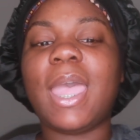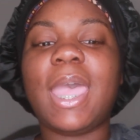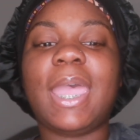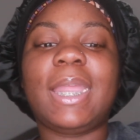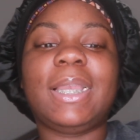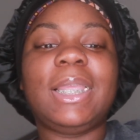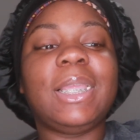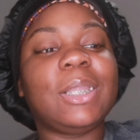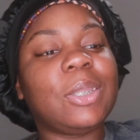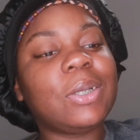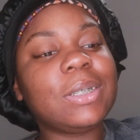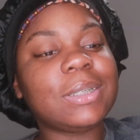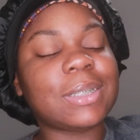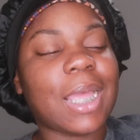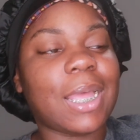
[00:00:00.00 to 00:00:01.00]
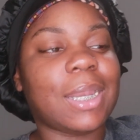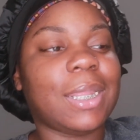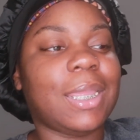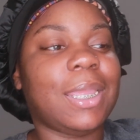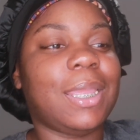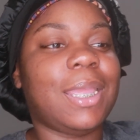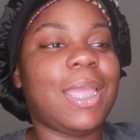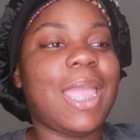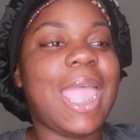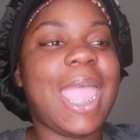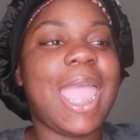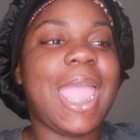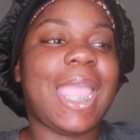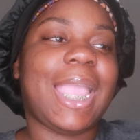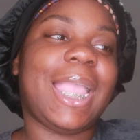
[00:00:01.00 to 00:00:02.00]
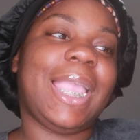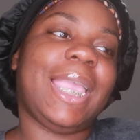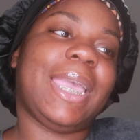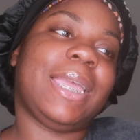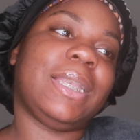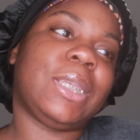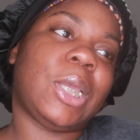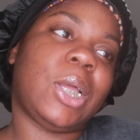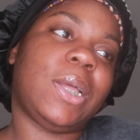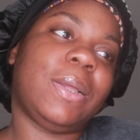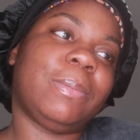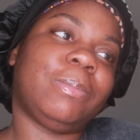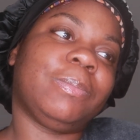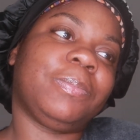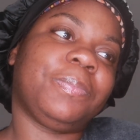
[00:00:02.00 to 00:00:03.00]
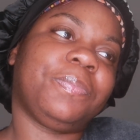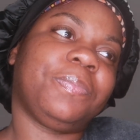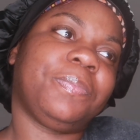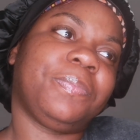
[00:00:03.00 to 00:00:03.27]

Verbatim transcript: and he looks at it and um,